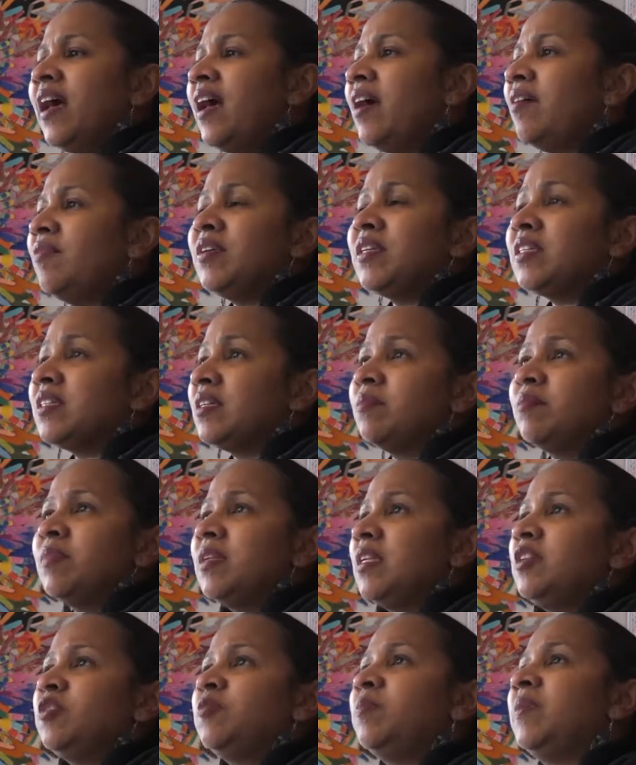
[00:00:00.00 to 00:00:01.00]
having
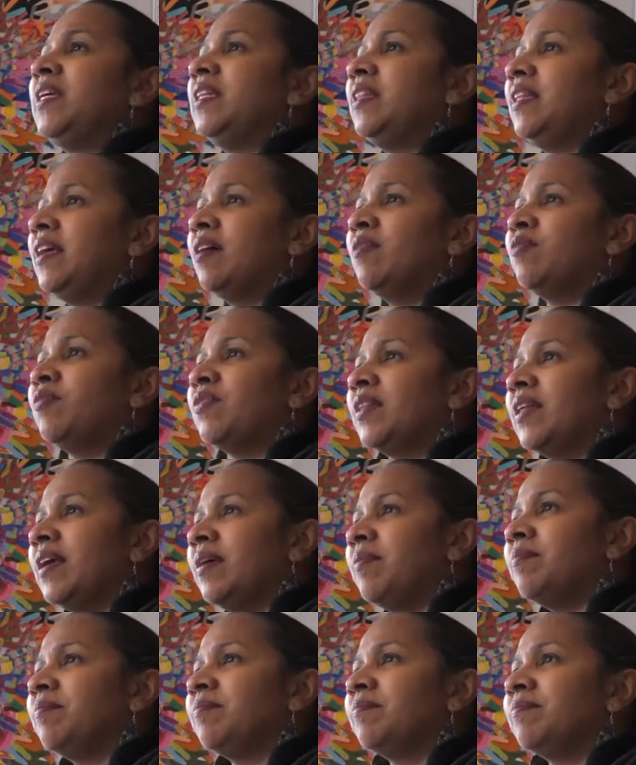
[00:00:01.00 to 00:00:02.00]
somebody to be there for
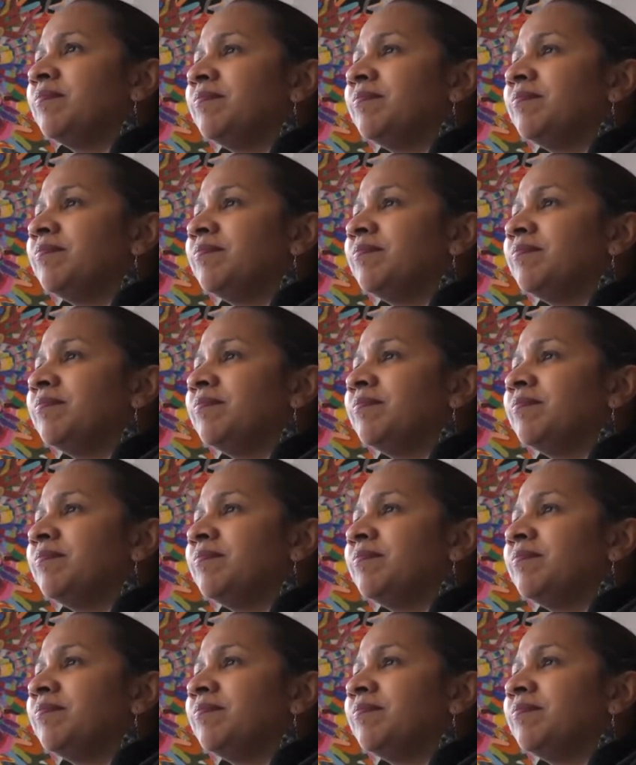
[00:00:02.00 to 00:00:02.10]
them.